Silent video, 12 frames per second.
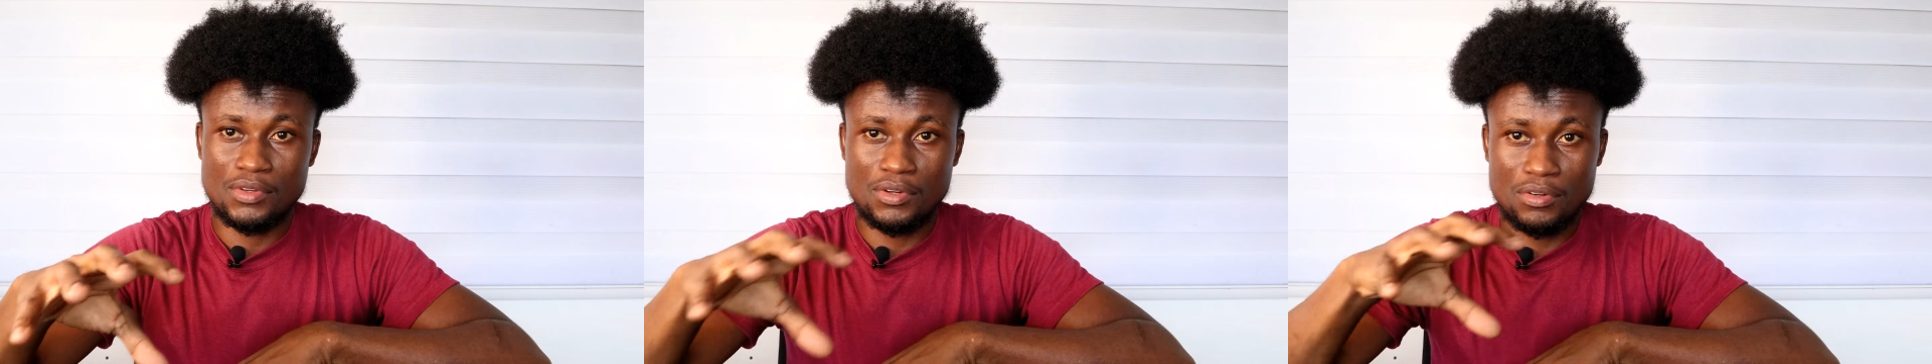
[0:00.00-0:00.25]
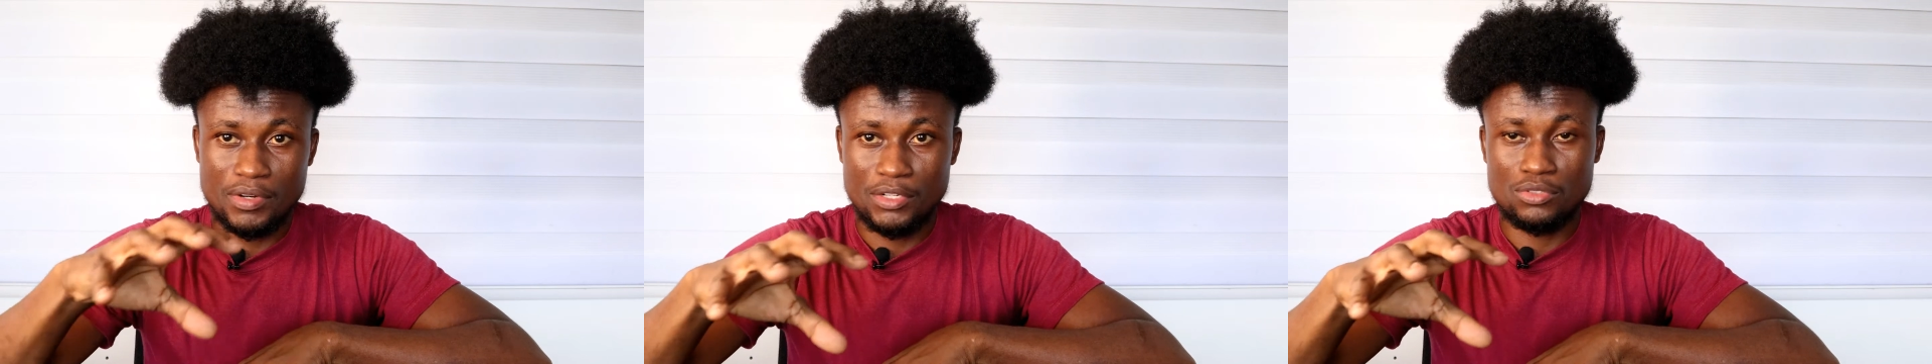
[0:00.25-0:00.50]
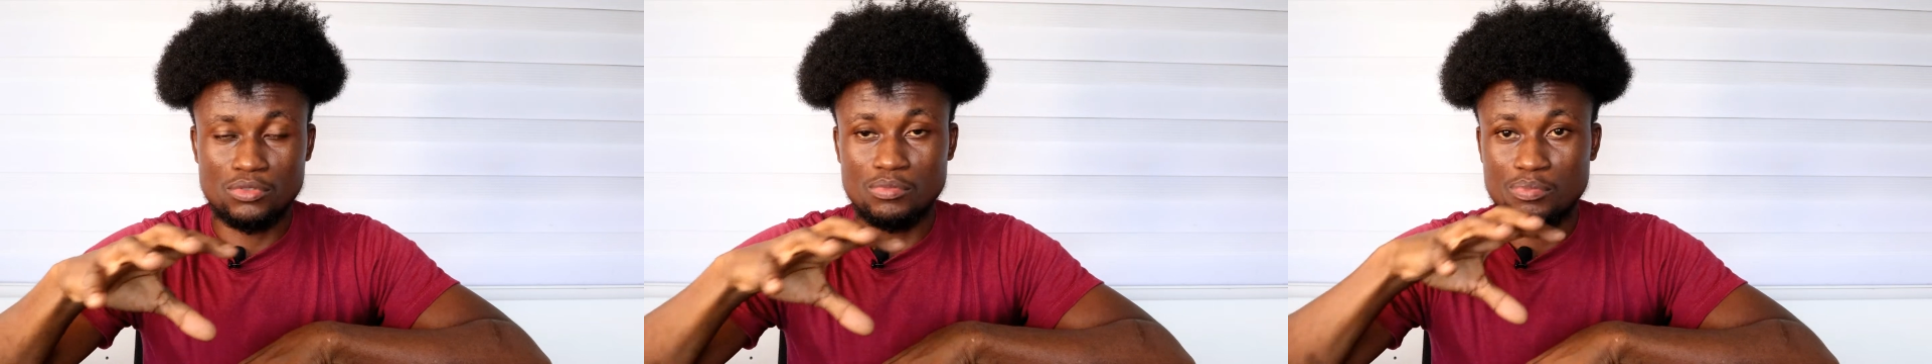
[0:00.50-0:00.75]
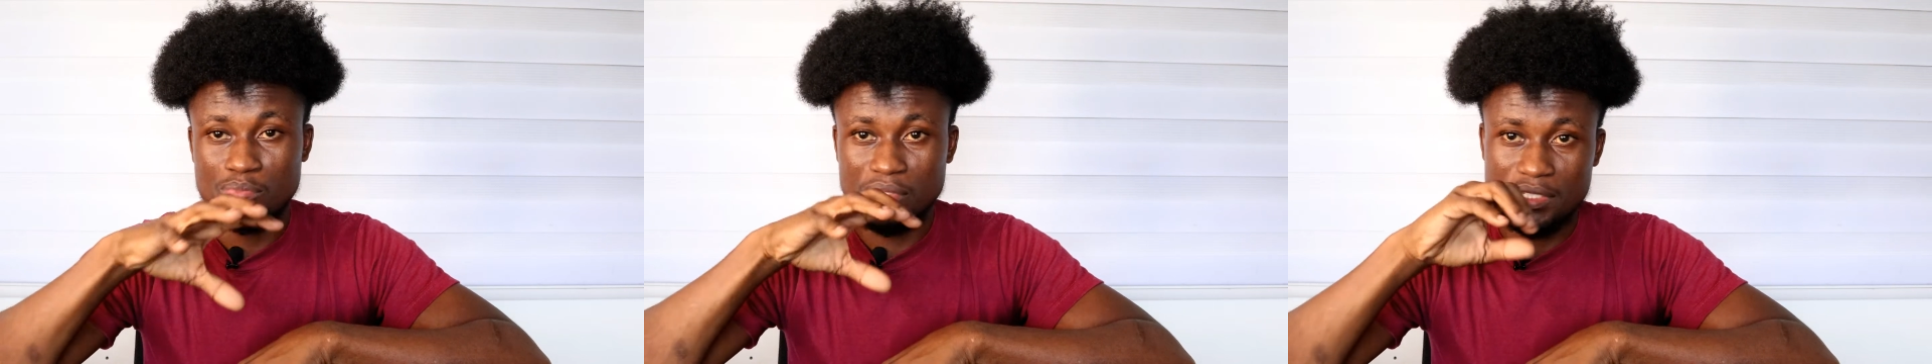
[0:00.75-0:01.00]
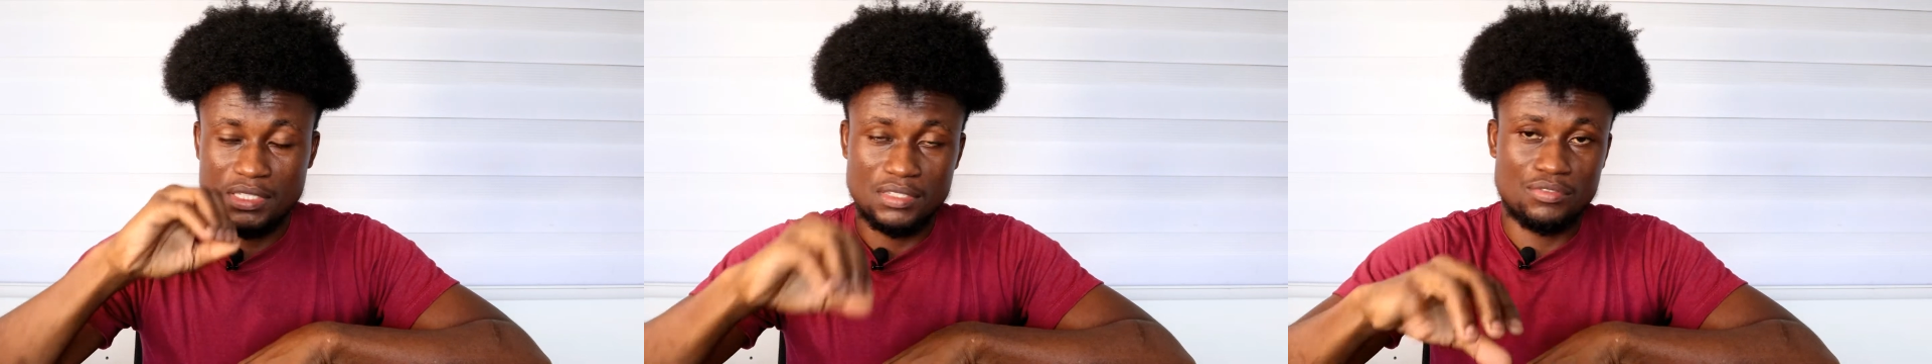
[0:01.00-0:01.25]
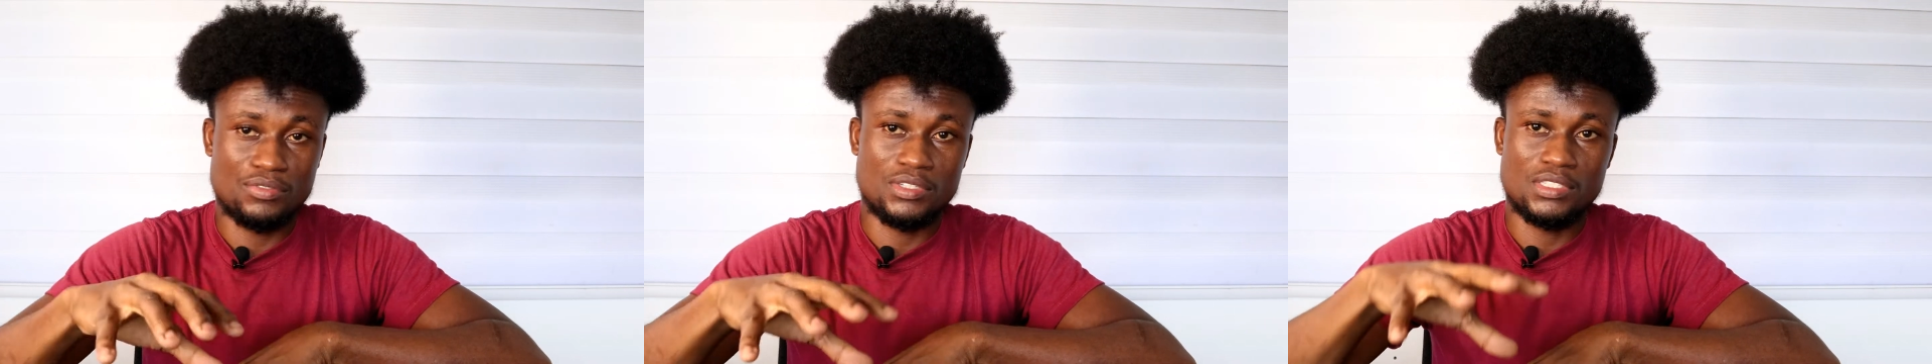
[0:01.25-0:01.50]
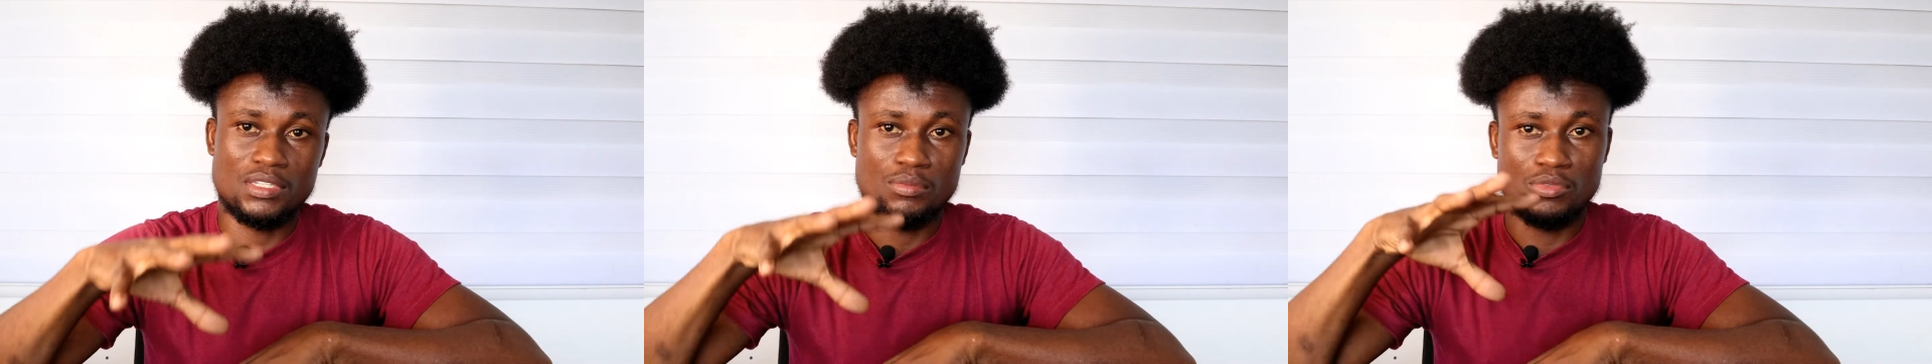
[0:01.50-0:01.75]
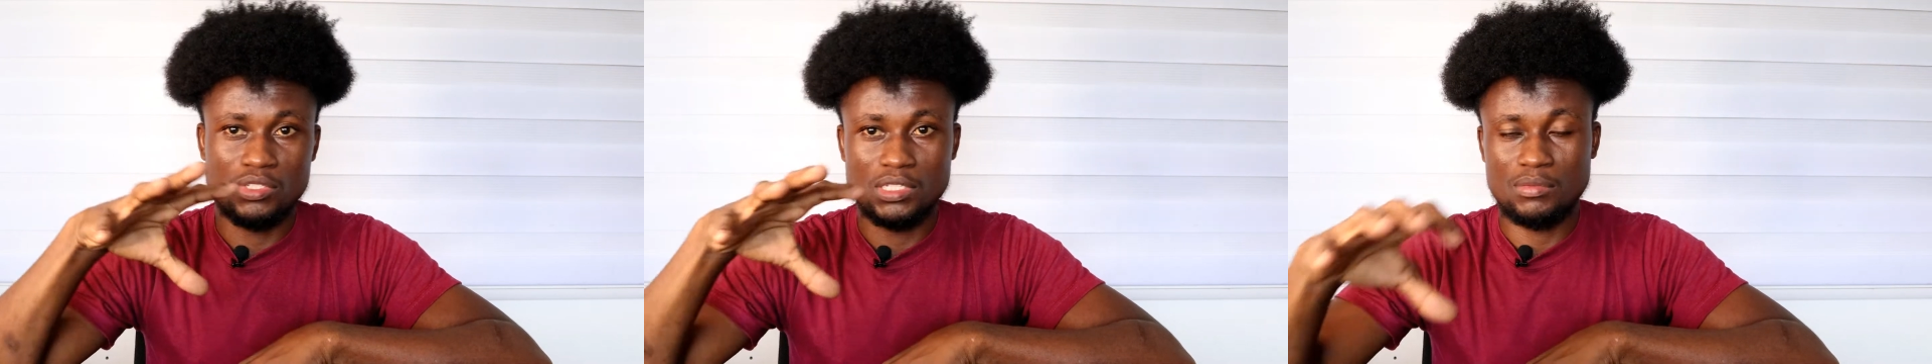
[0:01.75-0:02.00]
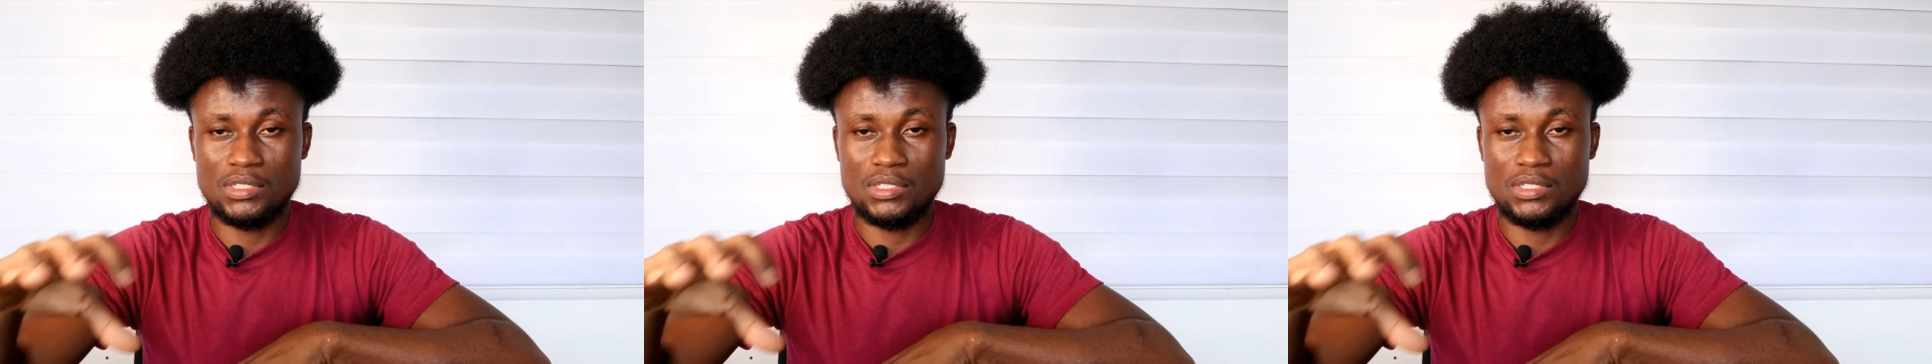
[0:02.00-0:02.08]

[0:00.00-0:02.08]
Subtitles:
Alright, so Peace TV is a Muslim